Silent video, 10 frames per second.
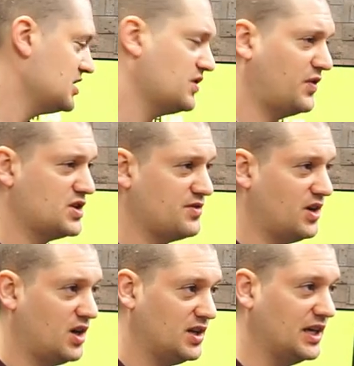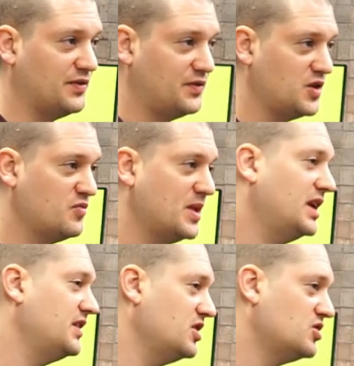So first of all, if you've been
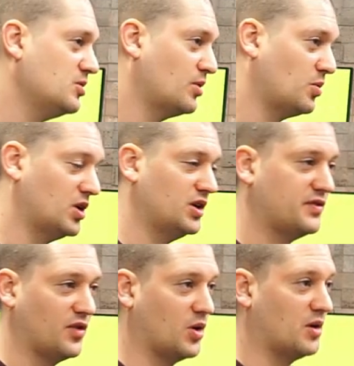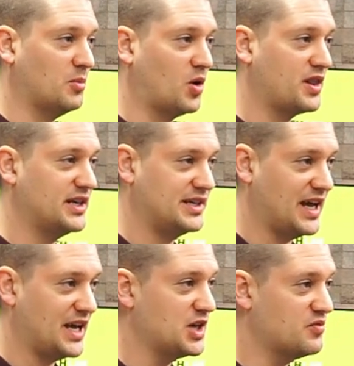in the YouTuber world for more than a
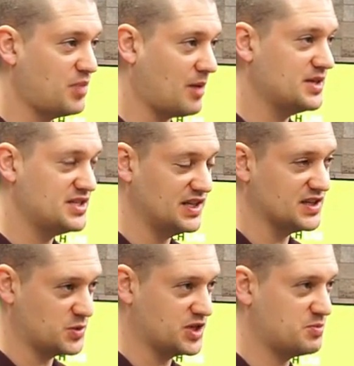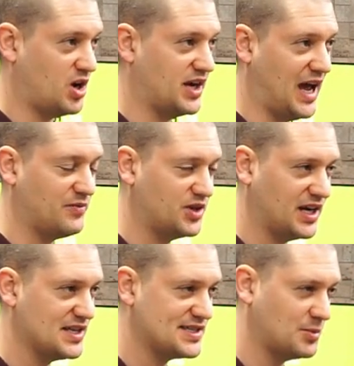day, you've probably seen the SwitchPod advertised